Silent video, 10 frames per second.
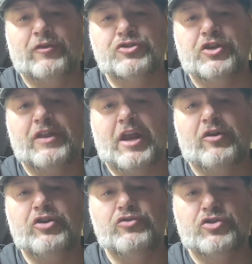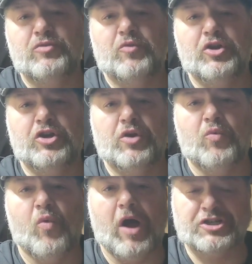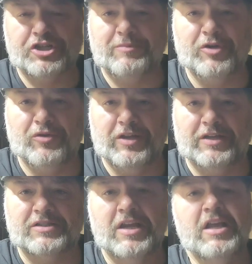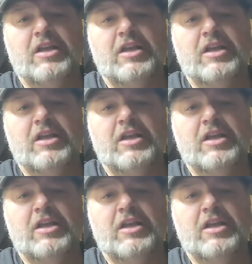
version of that on YouTube where you can watch him do this.